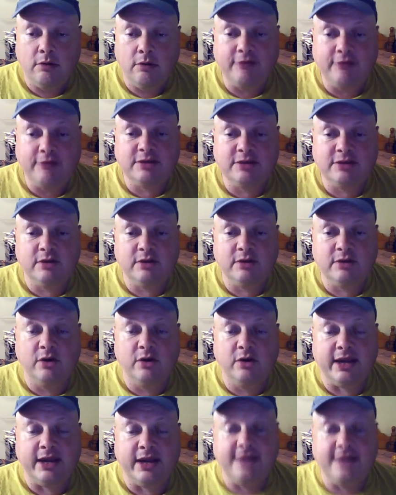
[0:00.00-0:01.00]
Every time I
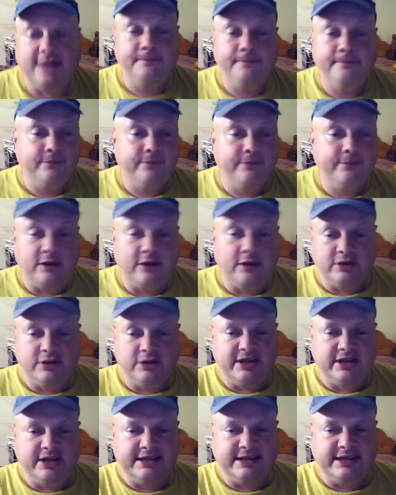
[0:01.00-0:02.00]
log in, they've got this
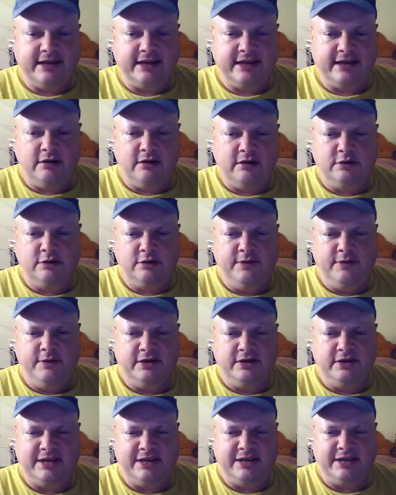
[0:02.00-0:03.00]
thing saying, Article
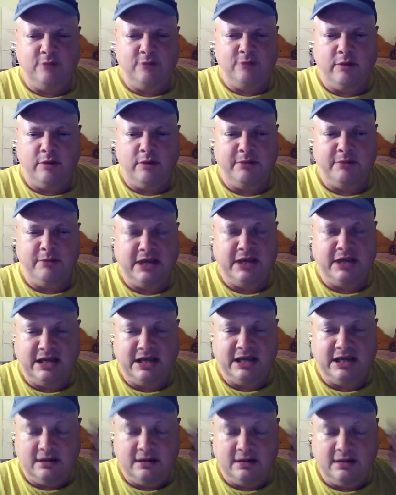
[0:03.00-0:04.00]
13, what will it
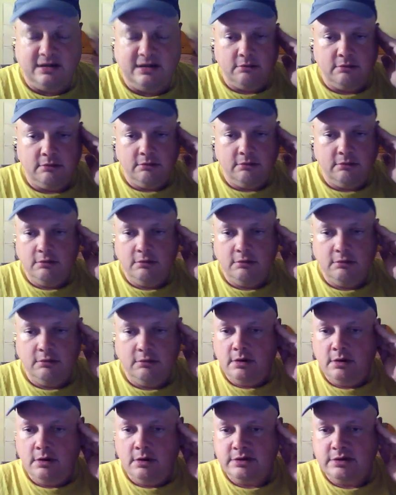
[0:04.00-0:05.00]
mean?
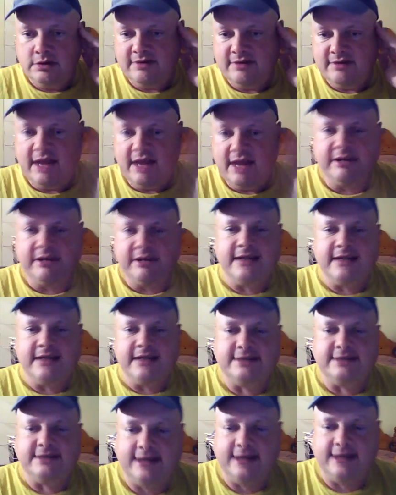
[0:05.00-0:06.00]
So even they're
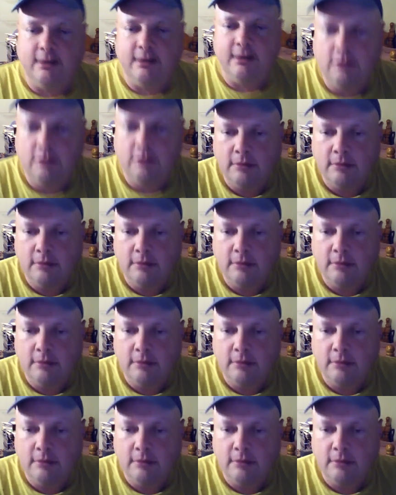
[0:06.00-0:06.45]
against it now.